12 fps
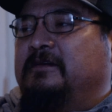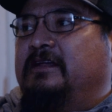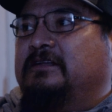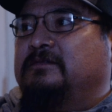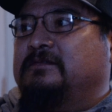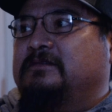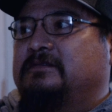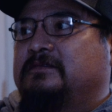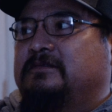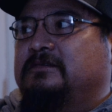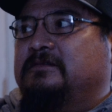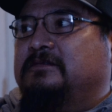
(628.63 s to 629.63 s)
But I
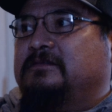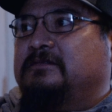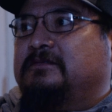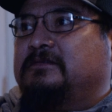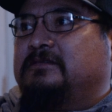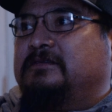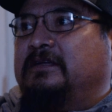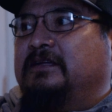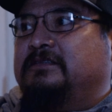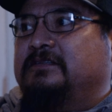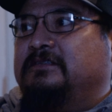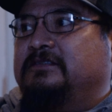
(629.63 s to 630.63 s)

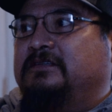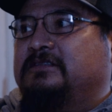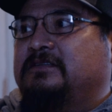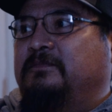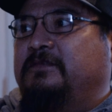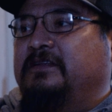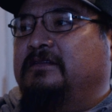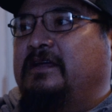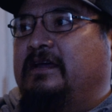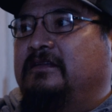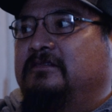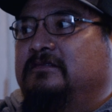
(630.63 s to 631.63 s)
guess it's just something
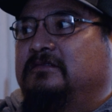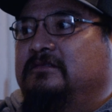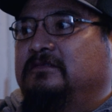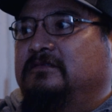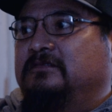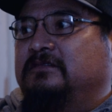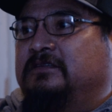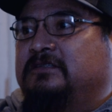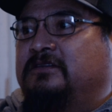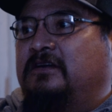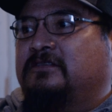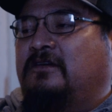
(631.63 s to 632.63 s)
that
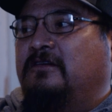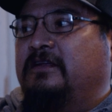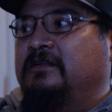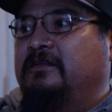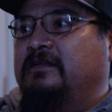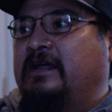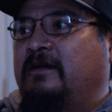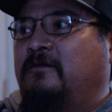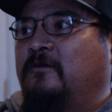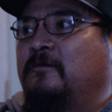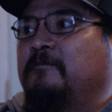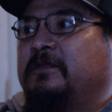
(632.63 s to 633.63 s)
it's not taught at
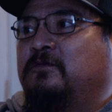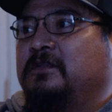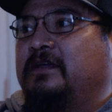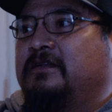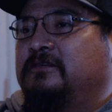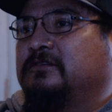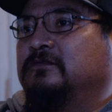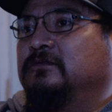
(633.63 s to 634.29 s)
home, only at the